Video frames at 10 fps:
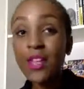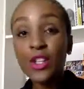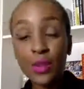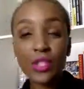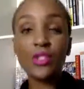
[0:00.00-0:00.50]

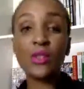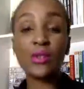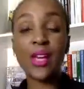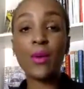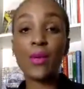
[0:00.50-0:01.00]
You can do
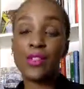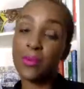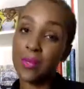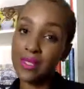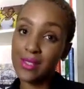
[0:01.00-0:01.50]
that with your
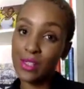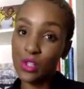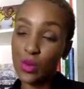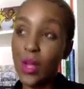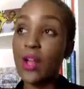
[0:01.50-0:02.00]
business
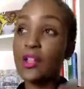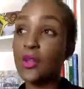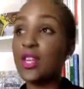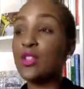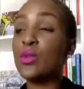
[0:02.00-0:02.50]
as well. You
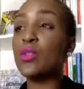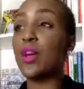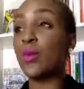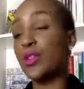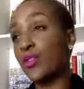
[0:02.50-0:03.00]
can do
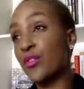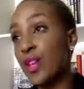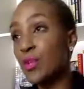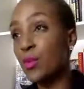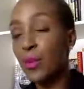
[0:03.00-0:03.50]
that with your
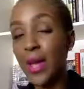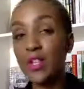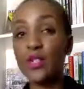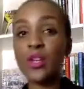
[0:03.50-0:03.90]
Facebook page.